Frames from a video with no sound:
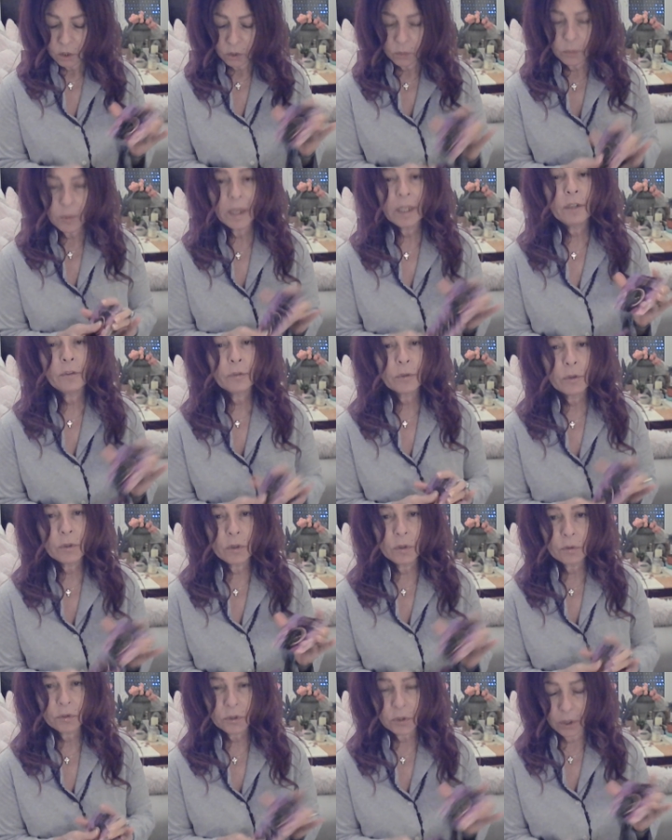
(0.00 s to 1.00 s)
you're ready for
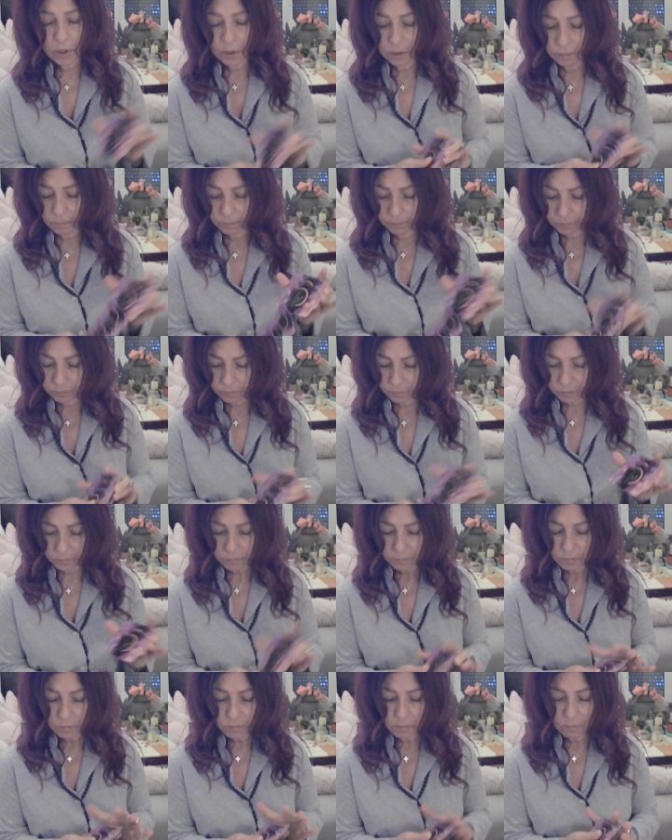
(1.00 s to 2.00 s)
a new start.
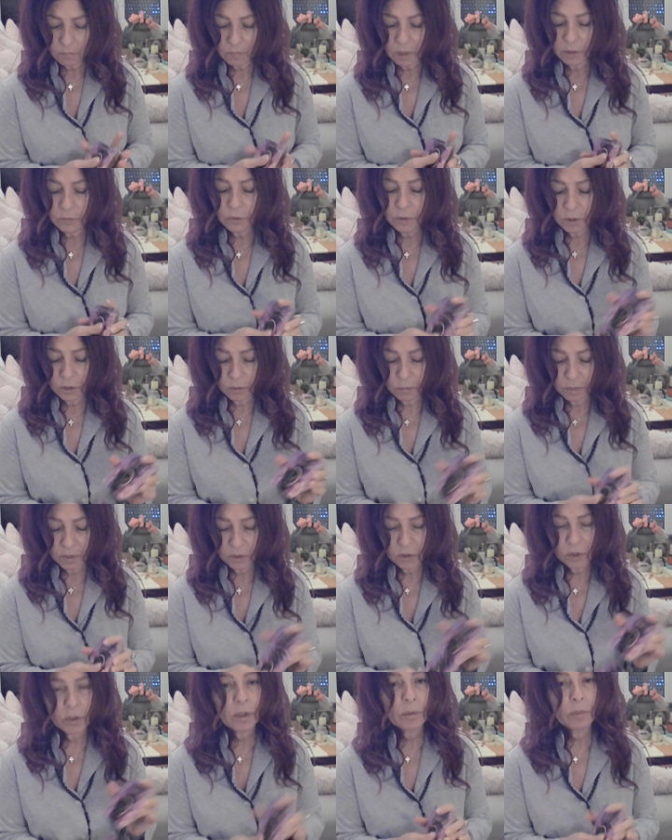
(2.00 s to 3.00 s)
I feel you've
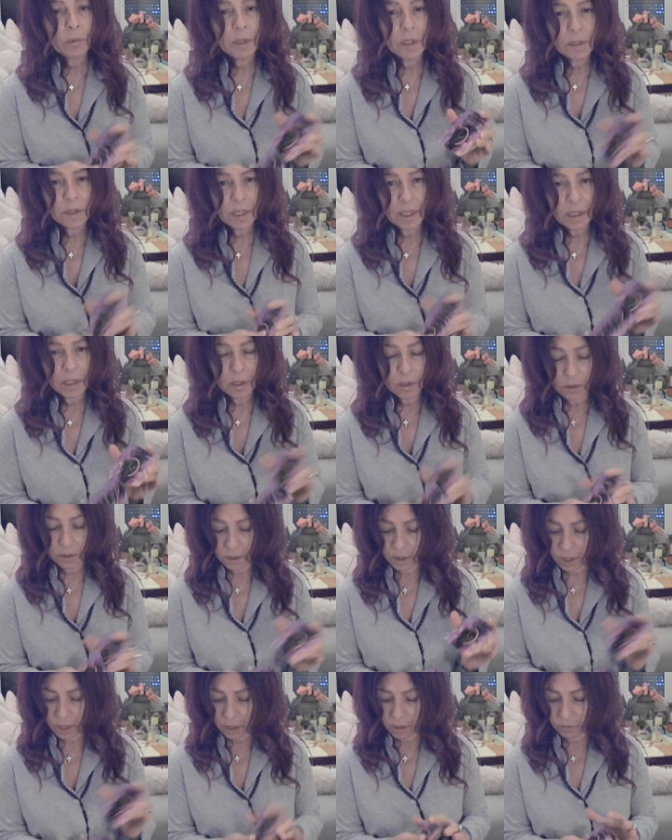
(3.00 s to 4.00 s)
been really taking
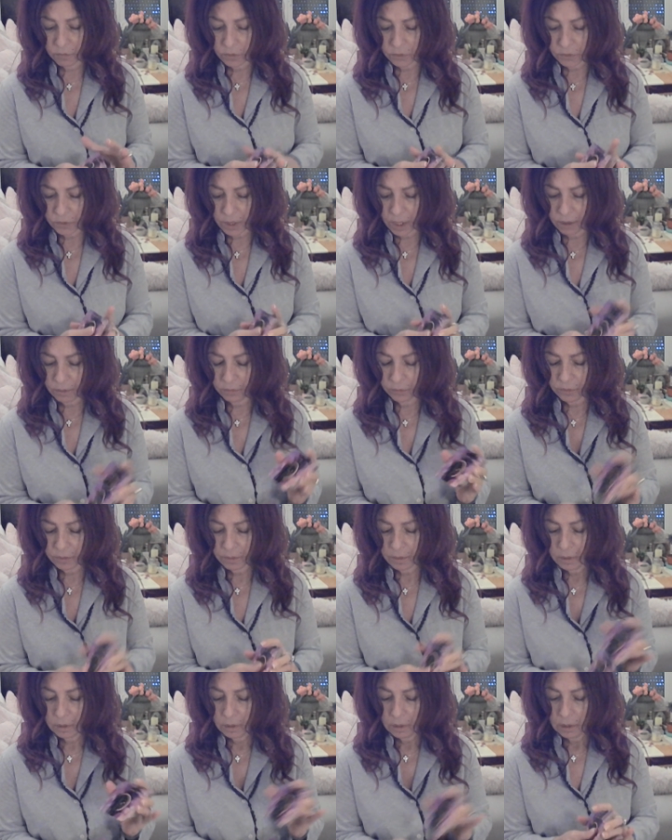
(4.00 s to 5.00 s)
good care of yourself.
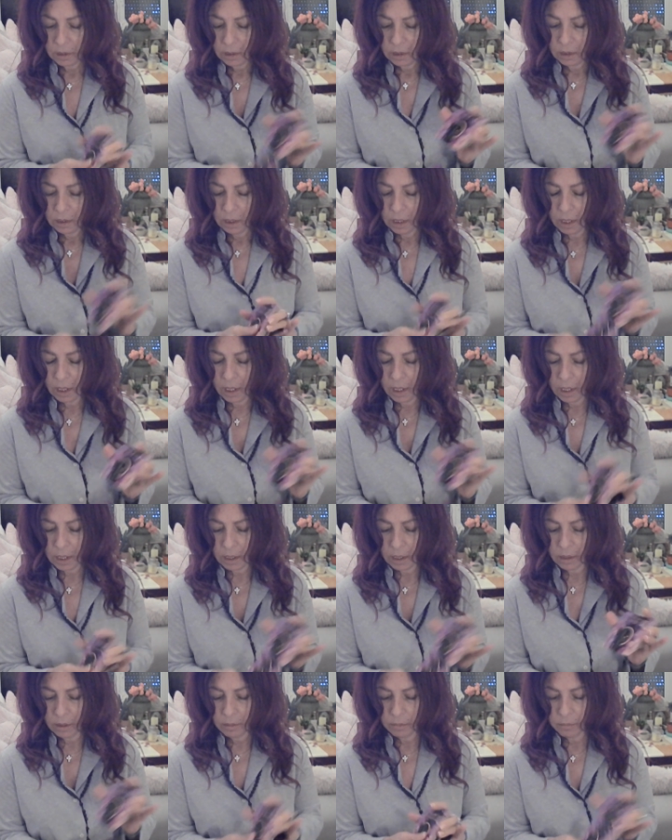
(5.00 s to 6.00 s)

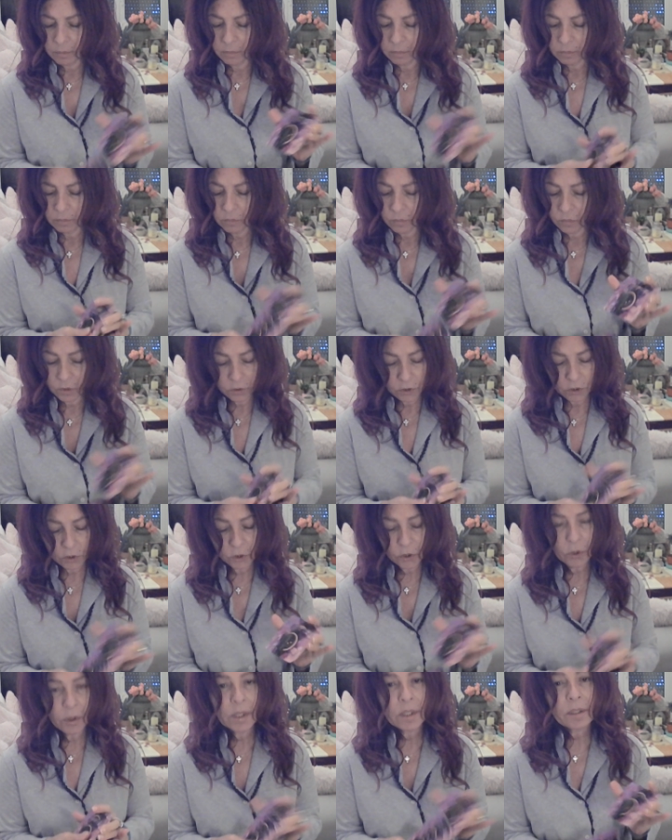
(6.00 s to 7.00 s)
Um, there's a
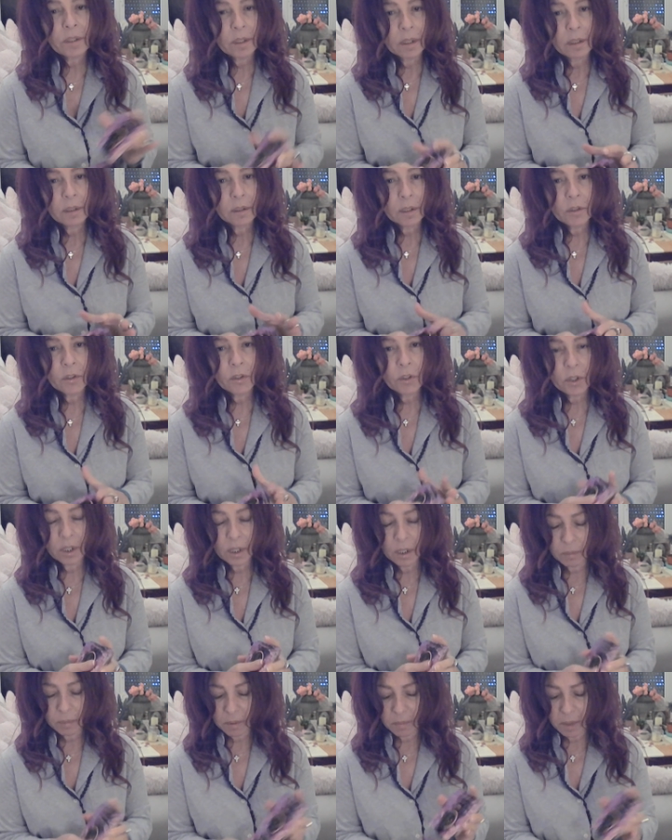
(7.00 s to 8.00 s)
choice that you're
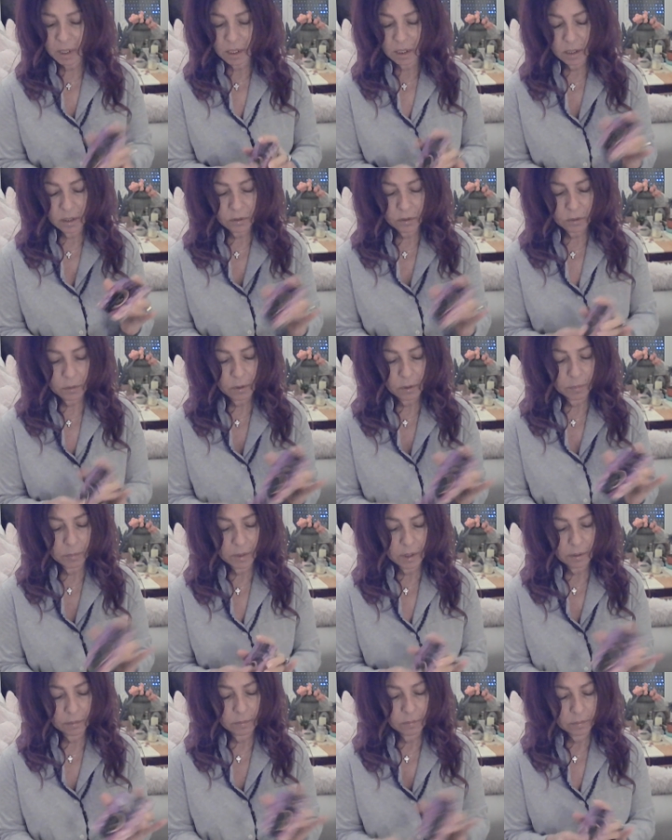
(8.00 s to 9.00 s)
going to be making,
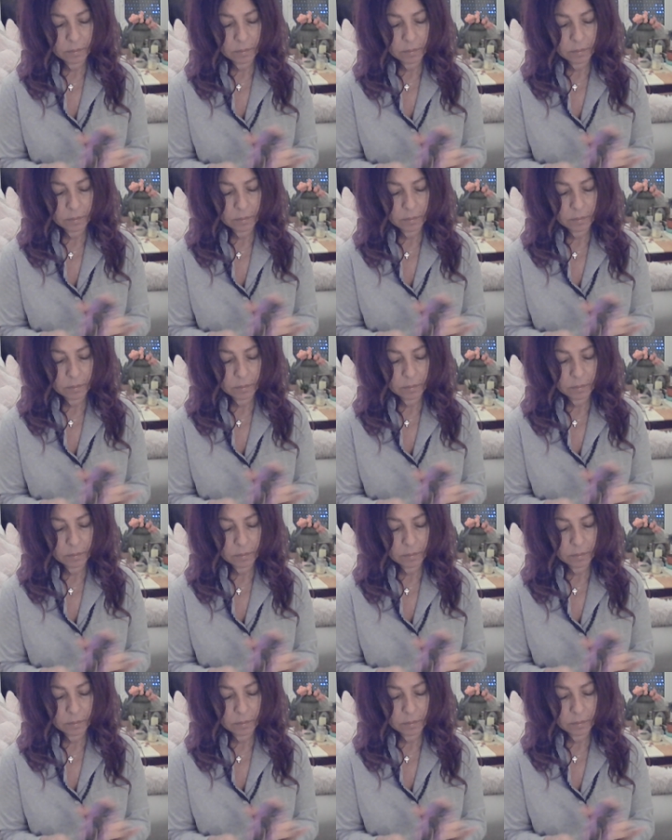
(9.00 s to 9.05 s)
Scorpio.